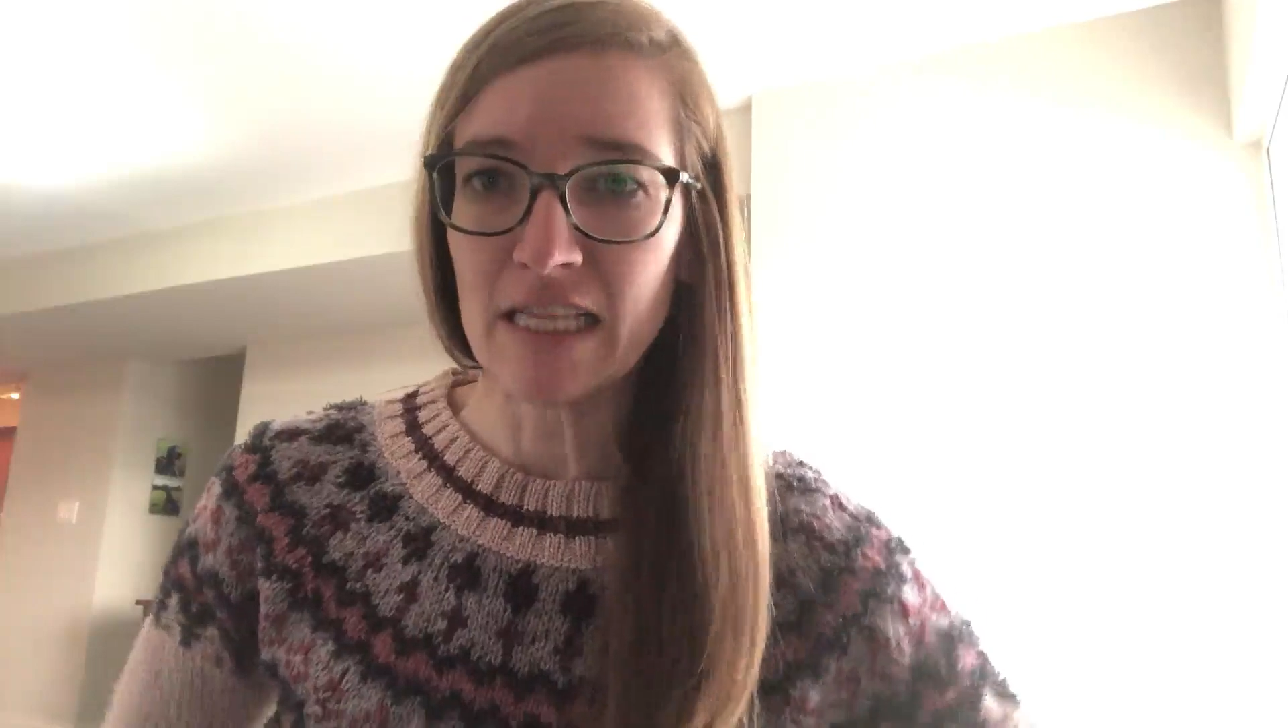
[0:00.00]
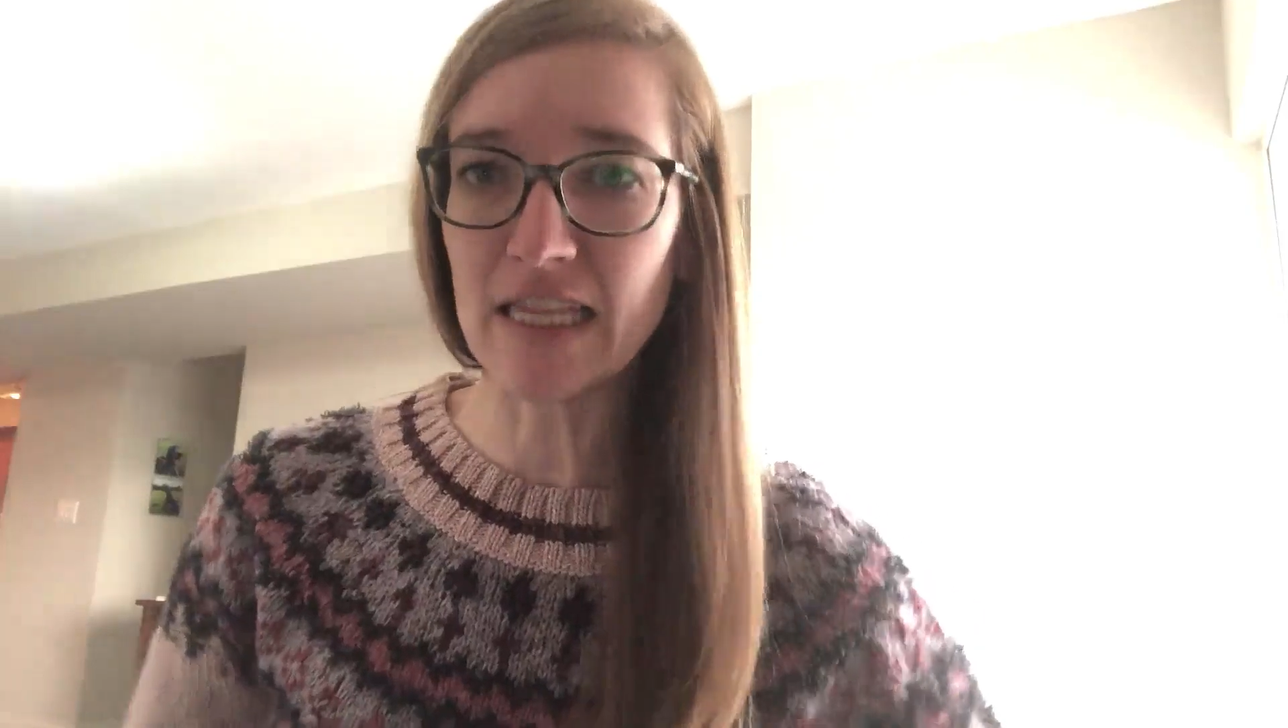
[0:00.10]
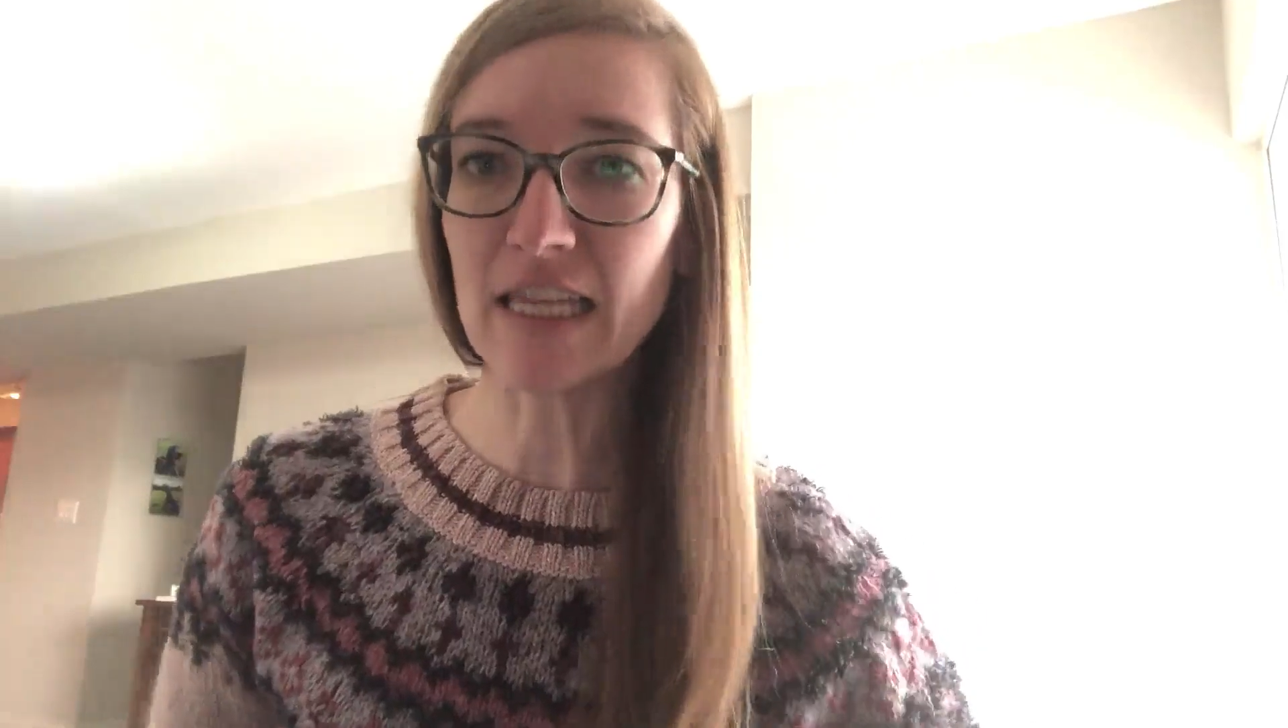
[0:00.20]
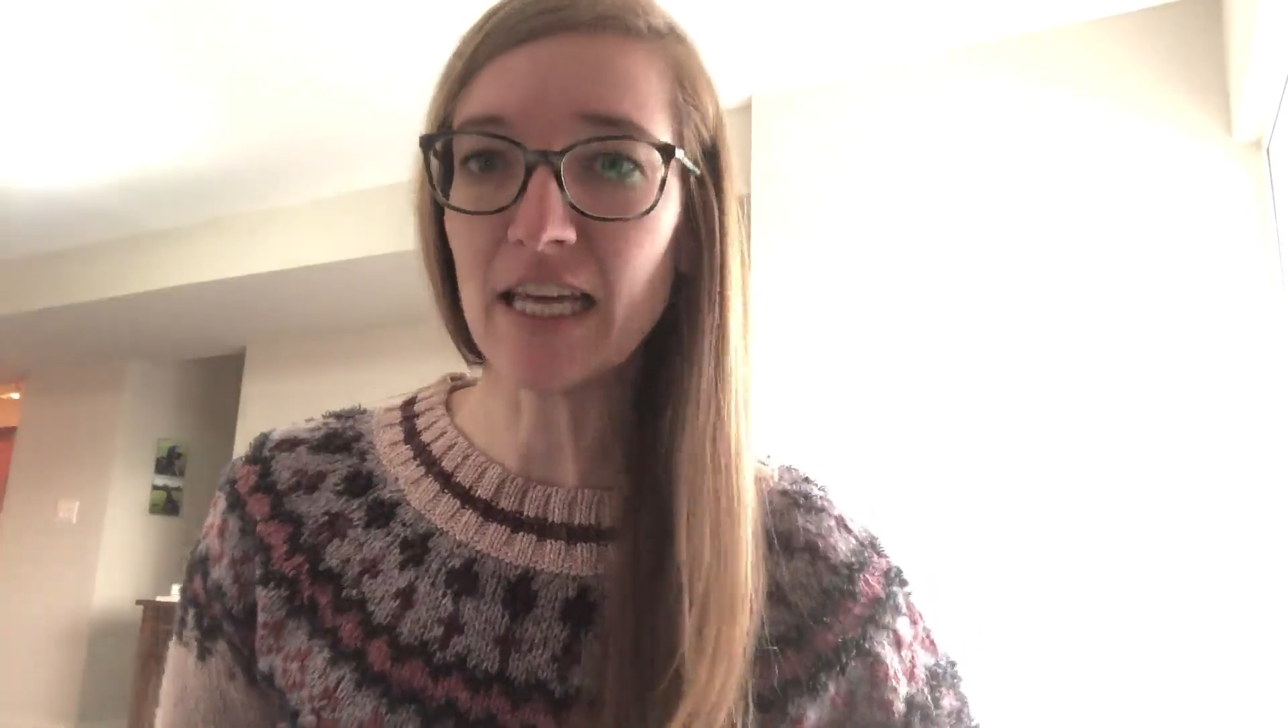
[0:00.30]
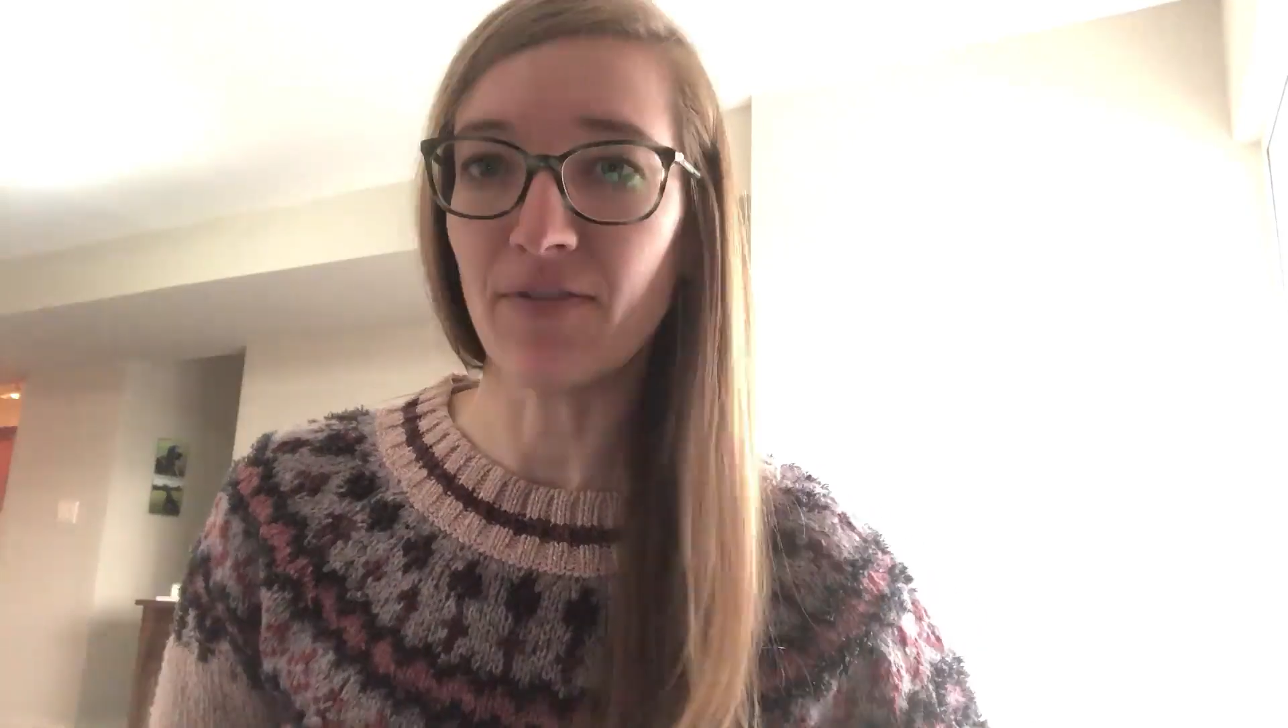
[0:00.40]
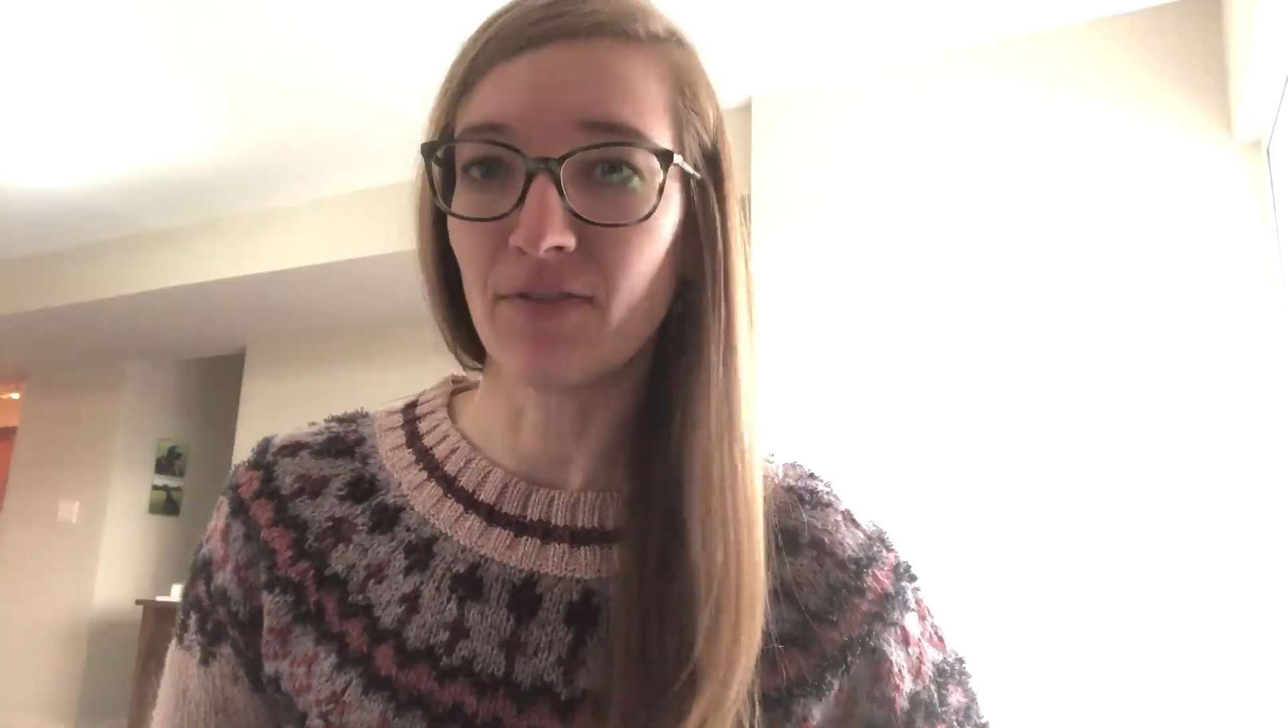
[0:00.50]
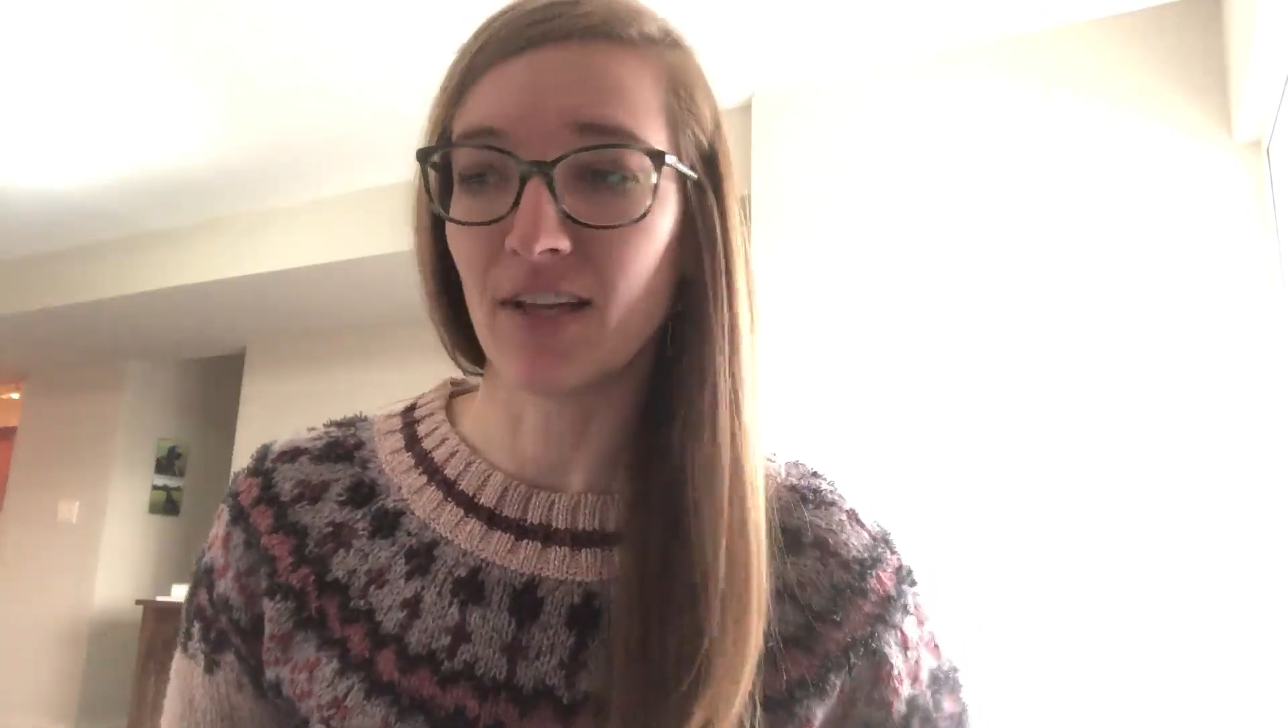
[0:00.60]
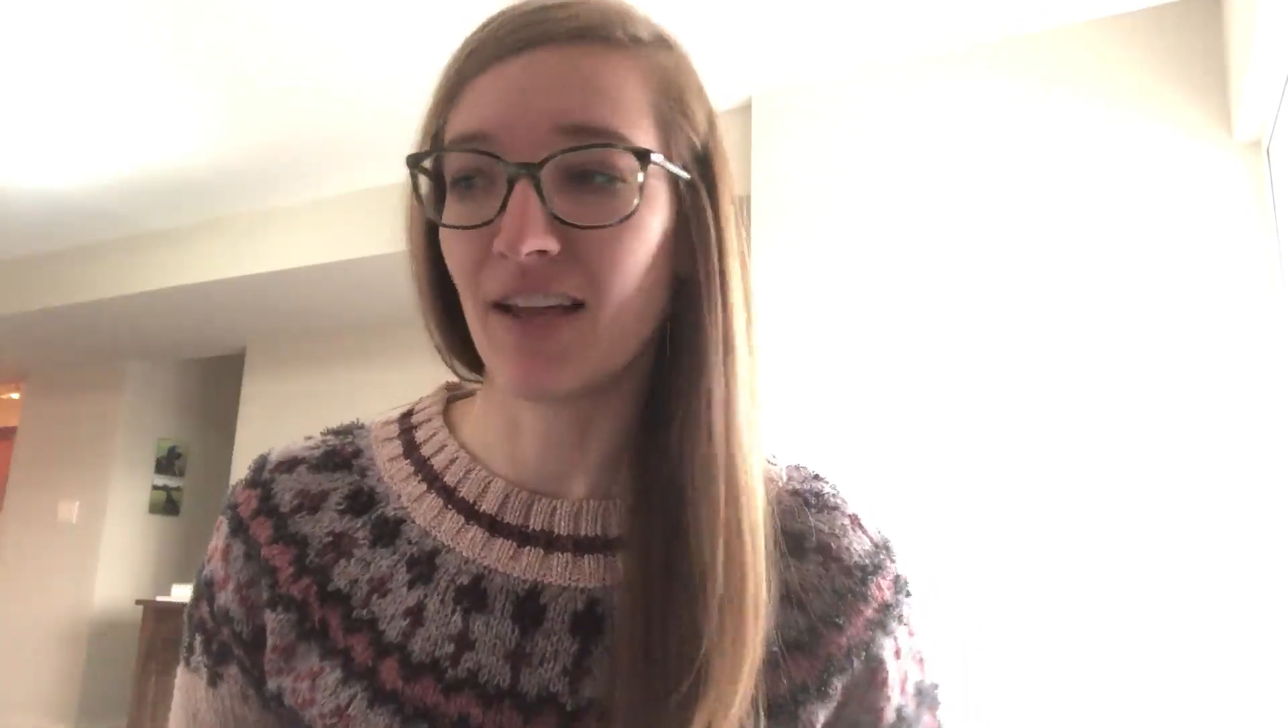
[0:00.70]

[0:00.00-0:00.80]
lift!